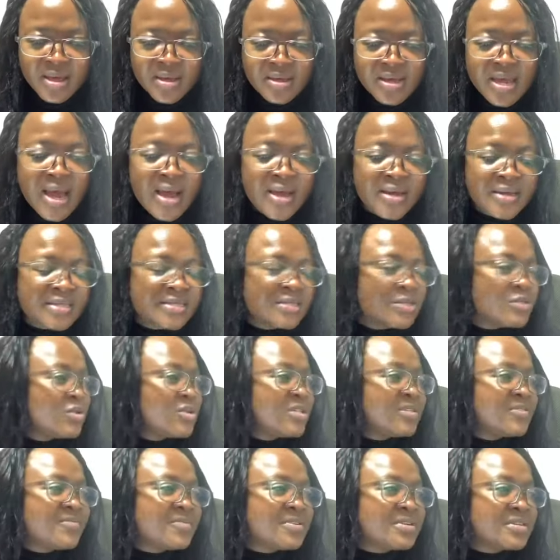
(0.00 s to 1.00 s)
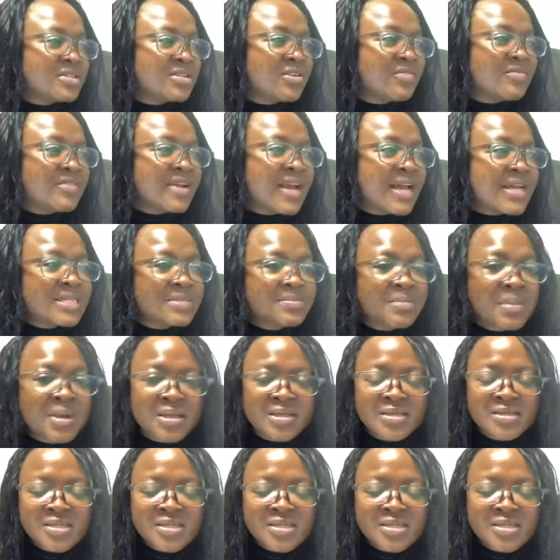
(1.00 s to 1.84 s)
Yeah, it's the 21st of next month.